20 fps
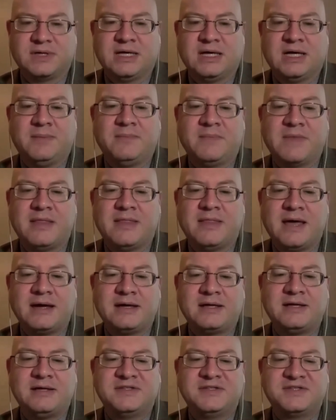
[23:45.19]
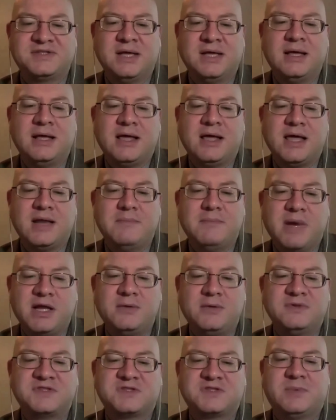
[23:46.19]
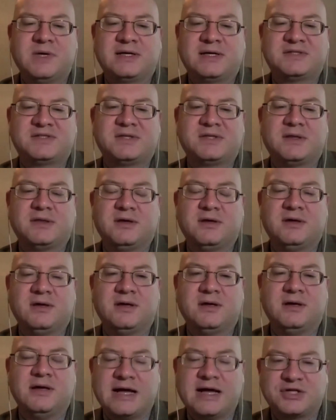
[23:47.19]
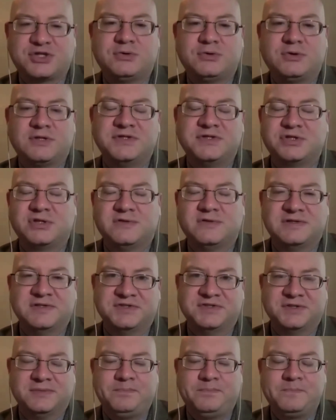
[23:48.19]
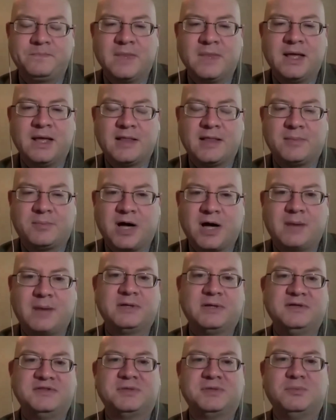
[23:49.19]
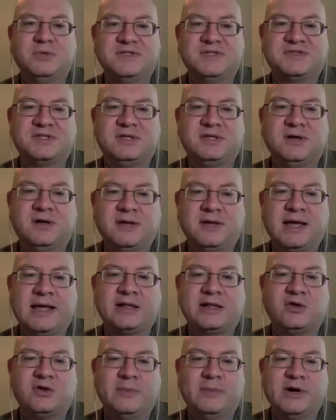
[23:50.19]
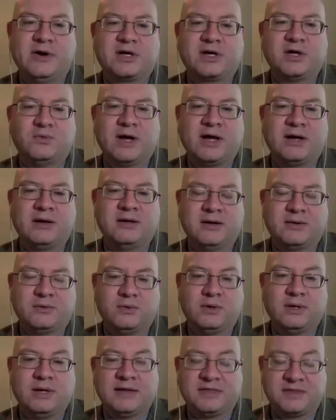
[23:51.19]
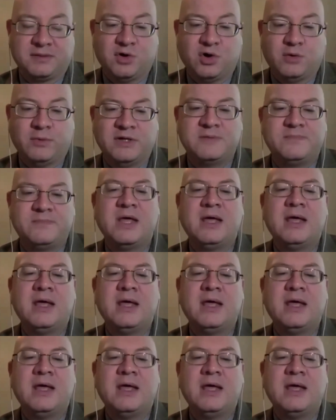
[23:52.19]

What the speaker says: And that is, in many respects, the national conservatism and the populism we see on the Anglo-American right at the moment